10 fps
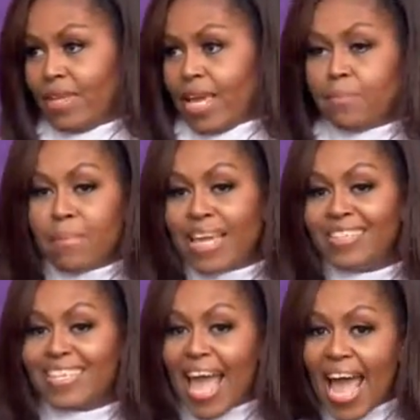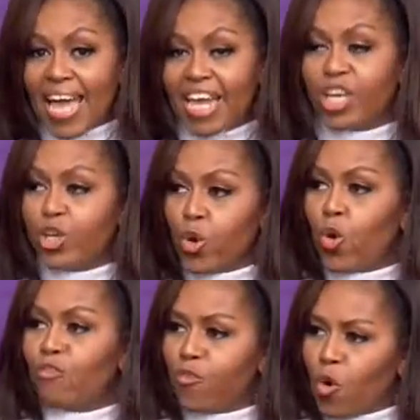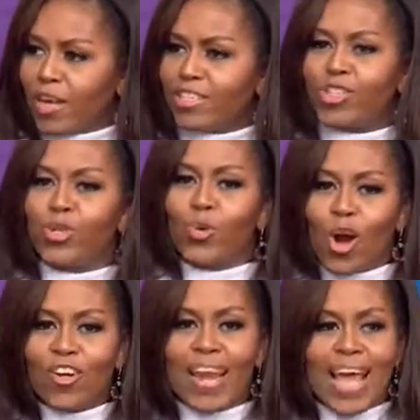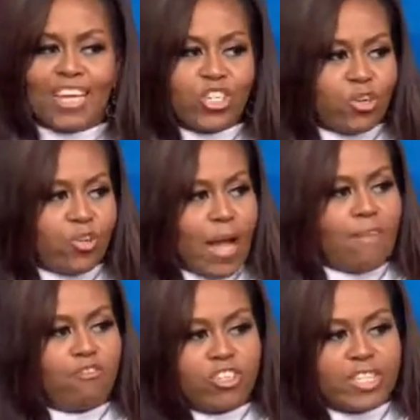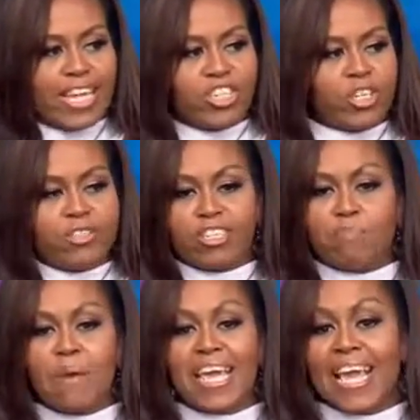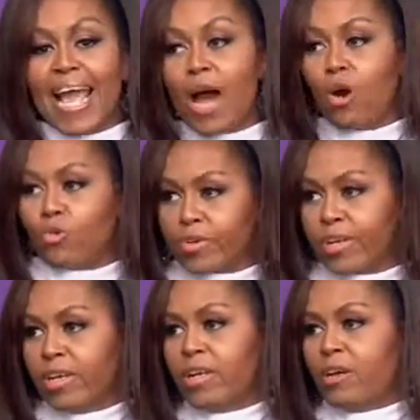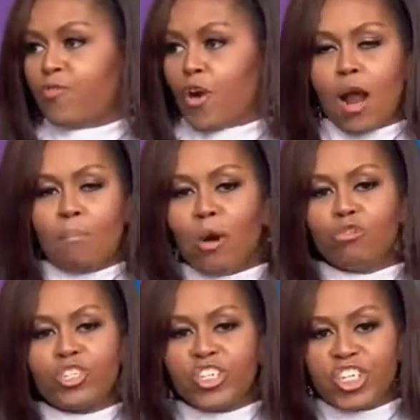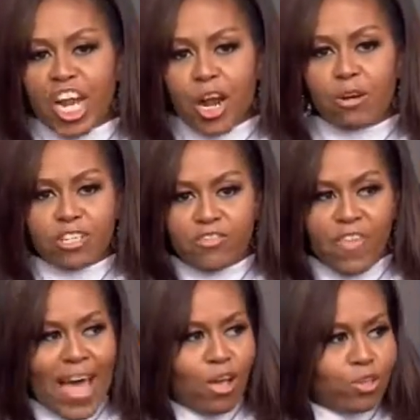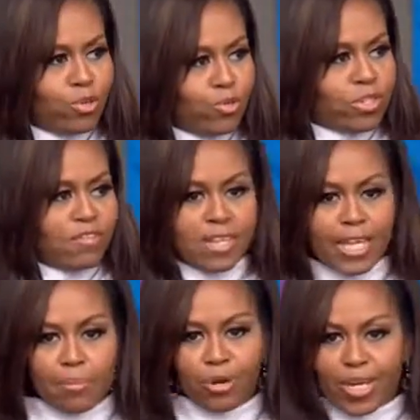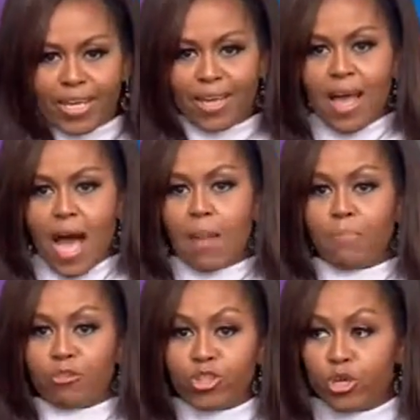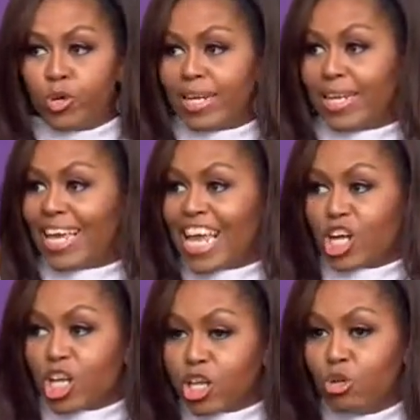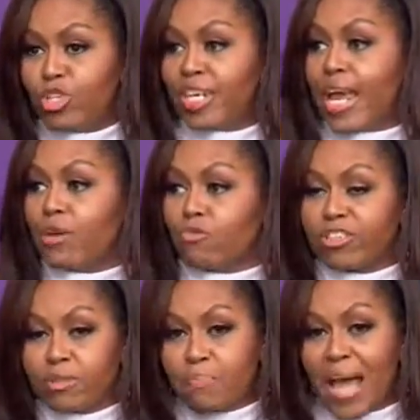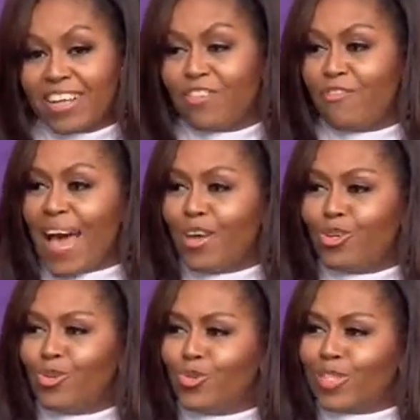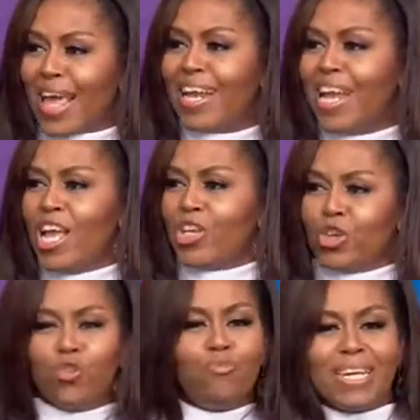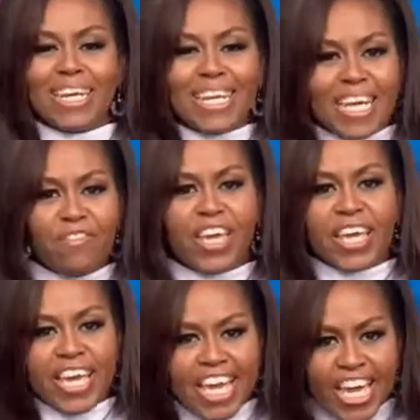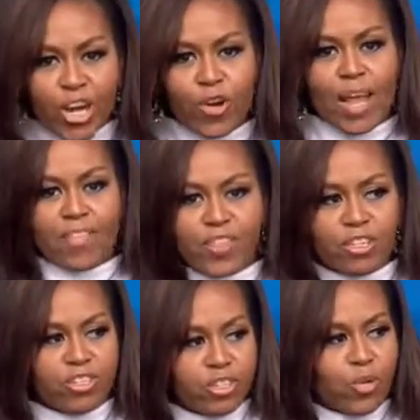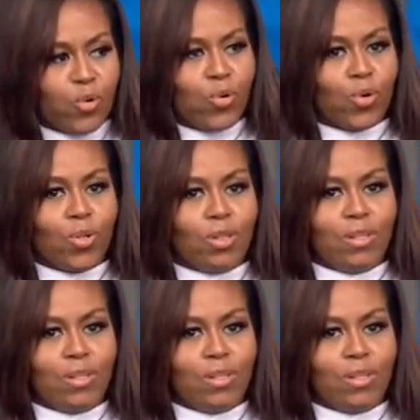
It means adding your voice to our national conversation, speaking out for our most cherished values of liberty, opportunity, inclusion, and respect, the values that you've been living here at this school.